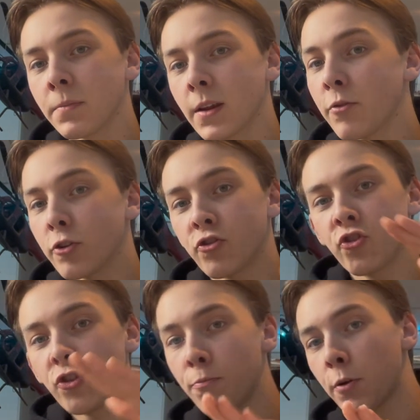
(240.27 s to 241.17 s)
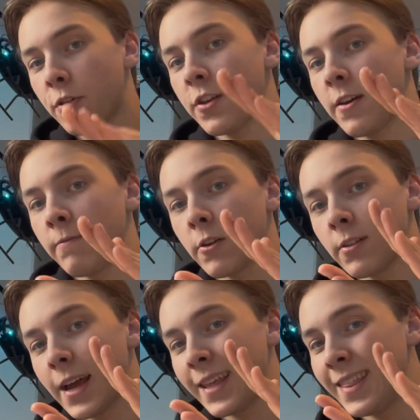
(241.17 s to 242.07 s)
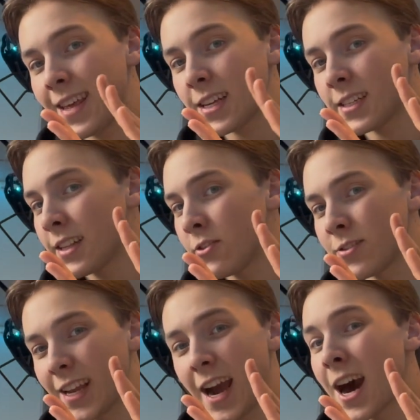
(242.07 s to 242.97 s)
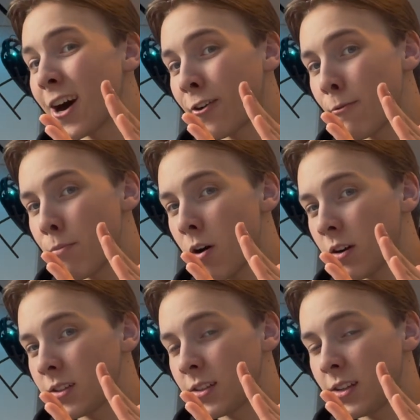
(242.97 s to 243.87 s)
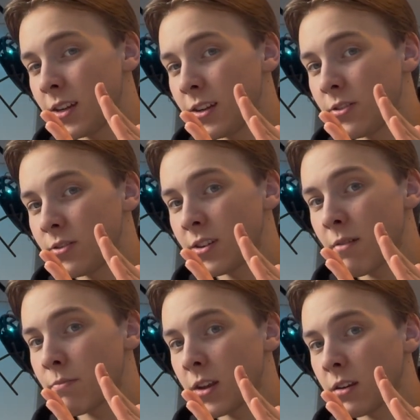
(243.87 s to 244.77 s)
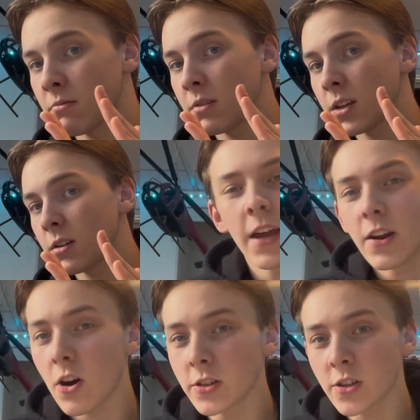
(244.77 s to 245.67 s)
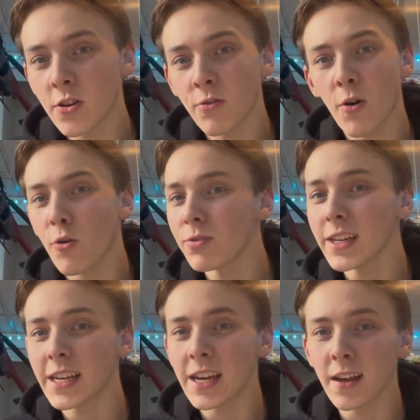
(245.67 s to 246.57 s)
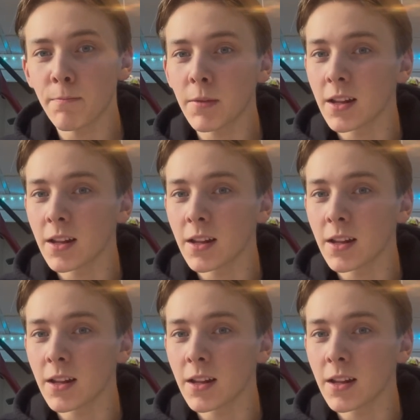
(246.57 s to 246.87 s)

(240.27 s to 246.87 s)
they're super thin. They're like this, and there's like 100 boxes in it or something. And also only keep the